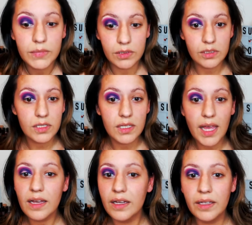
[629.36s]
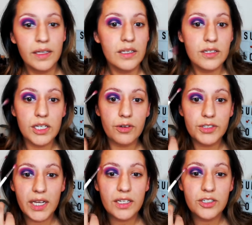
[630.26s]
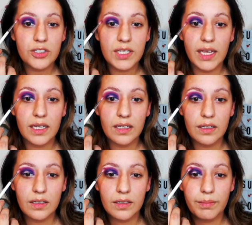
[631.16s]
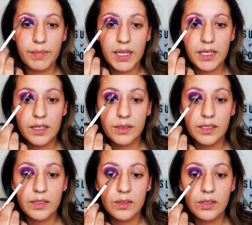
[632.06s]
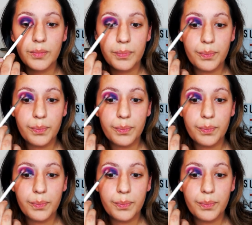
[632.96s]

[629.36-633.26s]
See that? See how it's kind of just like making a little,